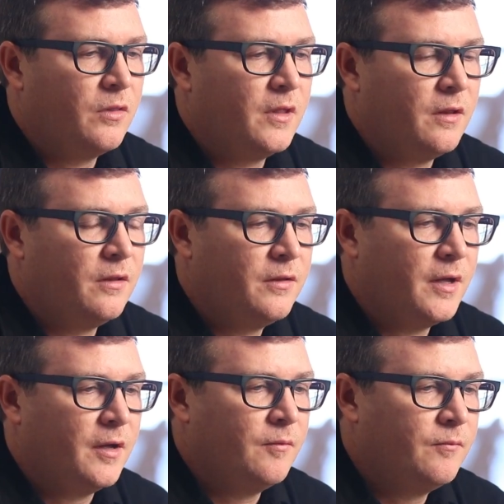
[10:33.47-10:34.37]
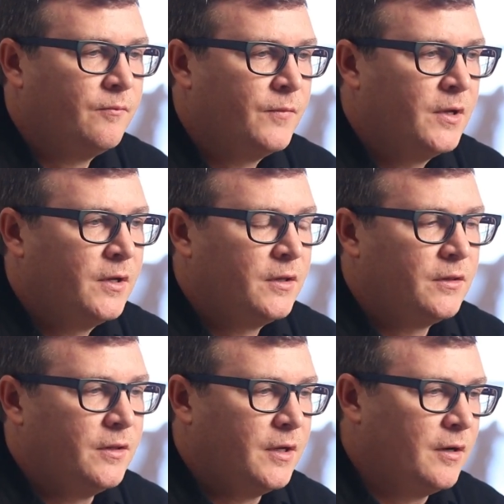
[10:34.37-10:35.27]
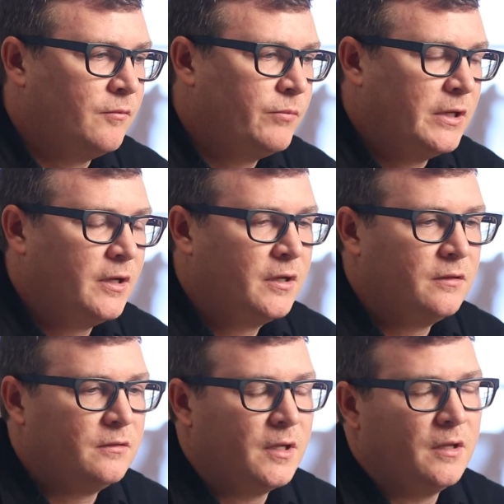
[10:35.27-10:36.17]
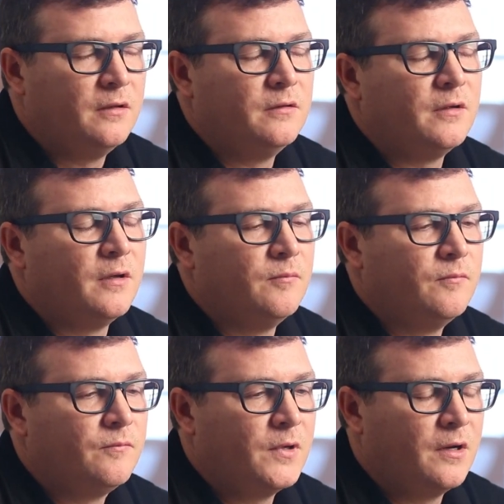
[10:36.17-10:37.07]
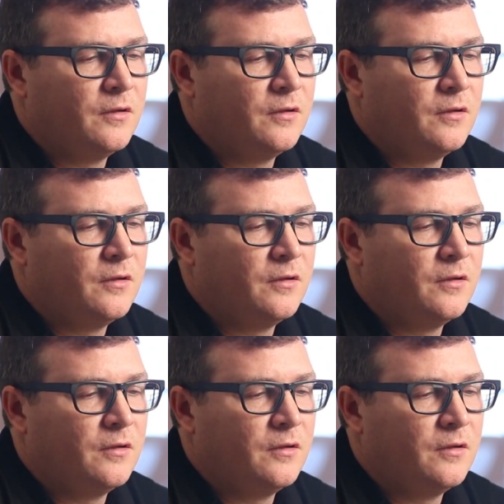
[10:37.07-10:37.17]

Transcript: and then they are bid on and